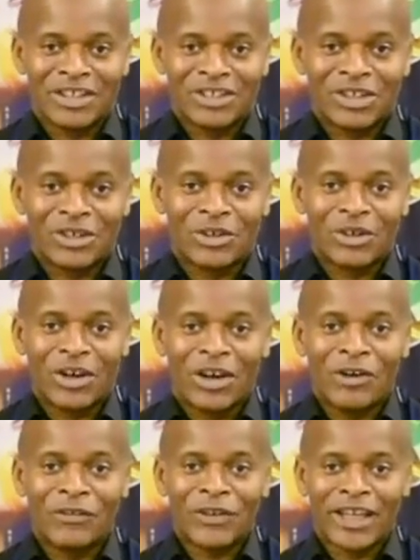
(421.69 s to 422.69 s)
So
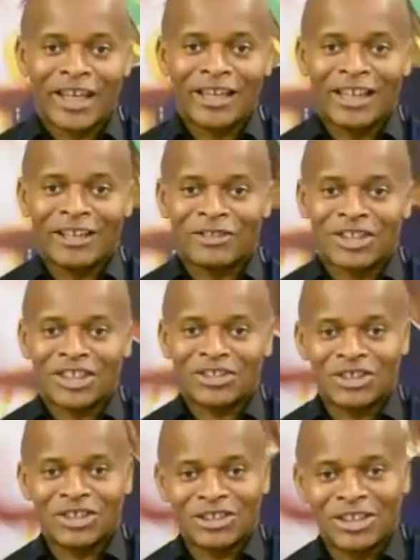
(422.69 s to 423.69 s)
over here, I'll just
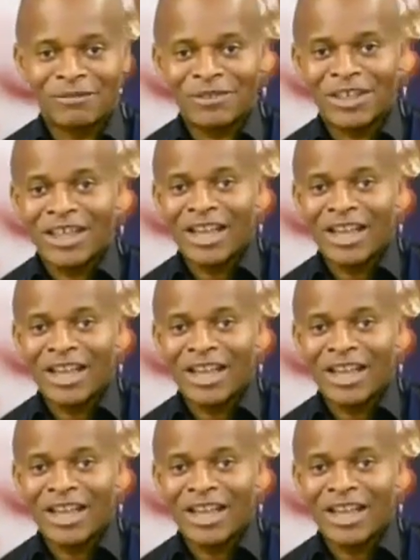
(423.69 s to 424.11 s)
introduce them.